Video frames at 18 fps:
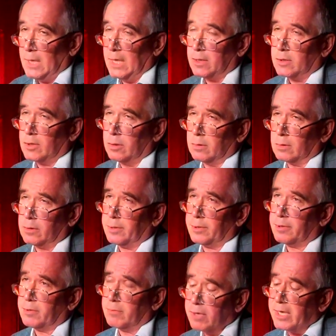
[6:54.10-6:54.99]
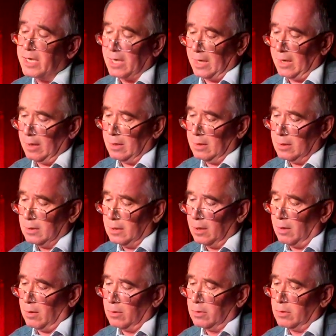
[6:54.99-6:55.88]
It took three
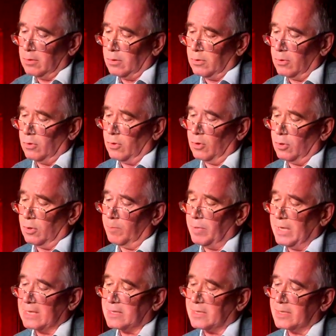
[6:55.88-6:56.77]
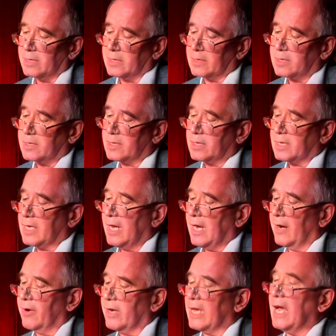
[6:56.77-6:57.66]
long-haul buses to
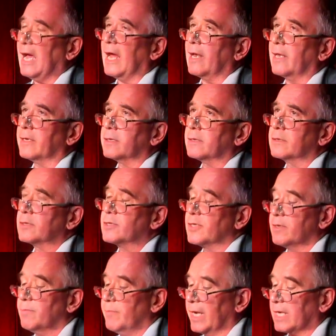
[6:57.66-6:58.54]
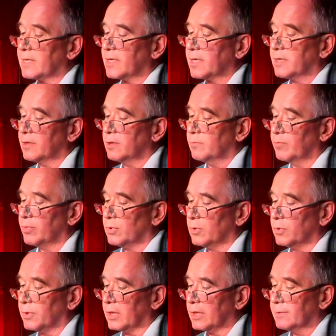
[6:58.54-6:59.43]
carry Alan to the Mexican
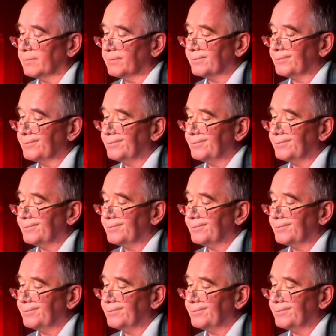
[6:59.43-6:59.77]
border.